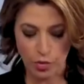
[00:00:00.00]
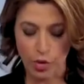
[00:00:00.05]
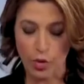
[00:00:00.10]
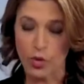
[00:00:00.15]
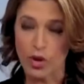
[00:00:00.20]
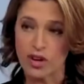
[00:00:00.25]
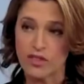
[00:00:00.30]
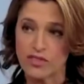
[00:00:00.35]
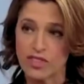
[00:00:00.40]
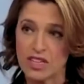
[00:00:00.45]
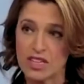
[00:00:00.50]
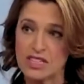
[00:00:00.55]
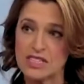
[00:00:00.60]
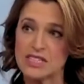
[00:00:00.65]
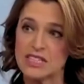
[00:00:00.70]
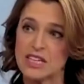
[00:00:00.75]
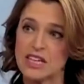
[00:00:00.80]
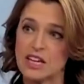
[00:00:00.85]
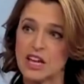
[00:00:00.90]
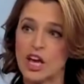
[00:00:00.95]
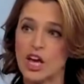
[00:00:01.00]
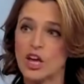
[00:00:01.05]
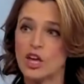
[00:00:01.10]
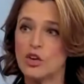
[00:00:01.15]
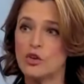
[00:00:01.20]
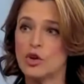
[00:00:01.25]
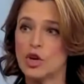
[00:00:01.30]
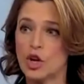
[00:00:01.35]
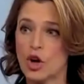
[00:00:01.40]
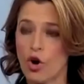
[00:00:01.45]
you put one of these in,
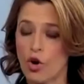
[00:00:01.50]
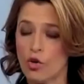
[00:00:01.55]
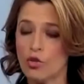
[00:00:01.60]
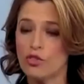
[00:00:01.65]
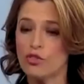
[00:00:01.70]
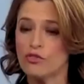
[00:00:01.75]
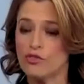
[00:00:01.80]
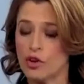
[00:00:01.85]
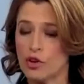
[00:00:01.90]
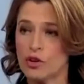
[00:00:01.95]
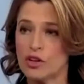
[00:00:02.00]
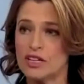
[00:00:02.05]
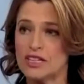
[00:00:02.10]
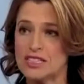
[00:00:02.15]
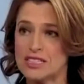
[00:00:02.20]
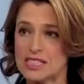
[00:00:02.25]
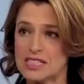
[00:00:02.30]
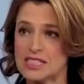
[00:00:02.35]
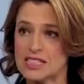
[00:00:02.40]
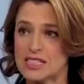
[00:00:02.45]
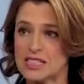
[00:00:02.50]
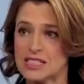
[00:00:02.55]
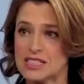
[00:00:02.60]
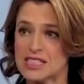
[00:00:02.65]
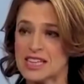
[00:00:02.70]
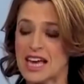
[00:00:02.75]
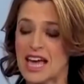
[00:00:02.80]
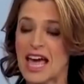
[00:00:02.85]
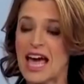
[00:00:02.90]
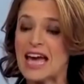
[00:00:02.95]
you can hold the phone at a
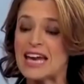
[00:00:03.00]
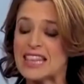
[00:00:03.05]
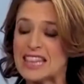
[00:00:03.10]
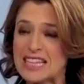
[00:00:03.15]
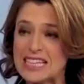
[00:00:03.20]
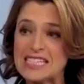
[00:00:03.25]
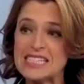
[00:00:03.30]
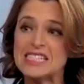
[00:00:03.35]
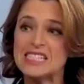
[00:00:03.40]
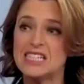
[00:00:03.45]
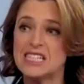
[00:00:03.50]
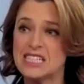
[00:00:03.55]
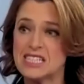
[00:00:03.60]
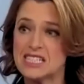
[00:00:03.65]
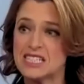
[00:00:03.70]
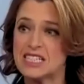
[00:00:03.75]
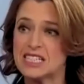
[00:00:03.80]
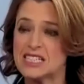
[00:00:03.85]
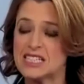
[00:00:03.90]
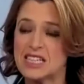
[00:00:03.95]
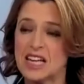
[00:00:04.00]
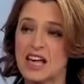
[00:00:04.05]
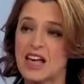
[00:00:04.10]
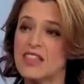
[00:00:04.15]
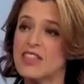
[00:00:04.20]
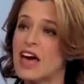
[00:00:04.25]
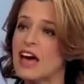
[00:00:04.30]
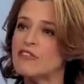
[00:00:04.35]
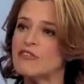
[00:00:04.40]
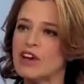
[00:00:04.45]
distance. At this distance,
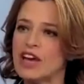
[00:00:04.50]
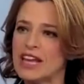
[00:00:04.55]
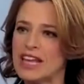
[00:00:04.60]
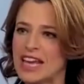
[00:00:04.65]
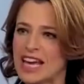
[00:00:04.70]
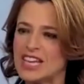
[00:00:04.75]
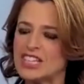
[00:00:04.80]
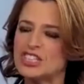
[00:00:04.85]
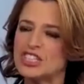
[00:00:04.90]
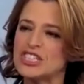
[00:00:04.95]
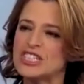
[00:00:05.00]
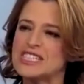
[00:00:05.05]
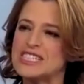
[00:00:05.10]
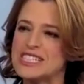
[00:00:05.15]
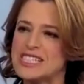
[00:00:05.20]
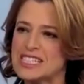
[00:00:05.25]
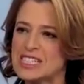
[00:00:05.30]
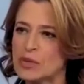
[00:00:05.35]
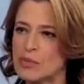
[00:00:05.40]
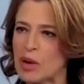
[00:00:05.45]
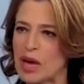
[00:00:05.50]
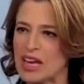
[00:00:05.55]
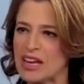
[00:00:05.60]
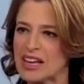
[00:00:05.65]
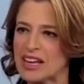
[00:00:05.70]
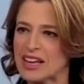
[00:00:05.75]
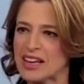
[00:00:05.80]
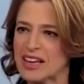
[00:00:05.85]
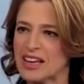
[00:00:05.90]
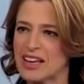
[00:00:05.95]
that radiation is
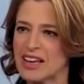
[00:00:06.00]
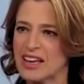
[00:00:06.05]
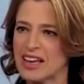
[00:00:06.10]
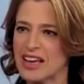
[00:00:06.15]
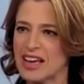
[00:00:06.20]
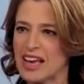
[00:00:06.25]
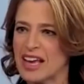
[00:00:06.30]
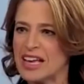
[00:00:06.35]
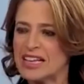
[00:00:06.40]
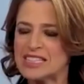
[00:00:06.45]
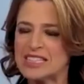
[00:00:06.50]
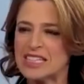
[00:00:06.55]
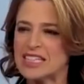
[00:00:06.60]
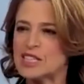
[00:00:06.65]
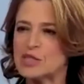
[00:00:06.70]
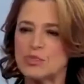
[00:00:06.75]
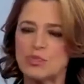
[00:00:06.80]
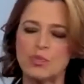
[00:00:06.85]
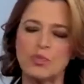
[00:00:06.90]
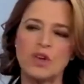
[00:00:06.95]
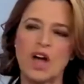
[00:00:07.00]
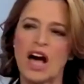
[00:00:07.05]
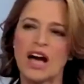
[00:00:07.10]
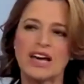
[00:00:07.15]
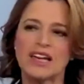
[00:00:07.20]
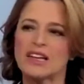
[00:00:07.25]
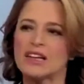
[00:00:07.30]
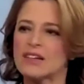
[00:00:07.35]
dissipating. It's, it's not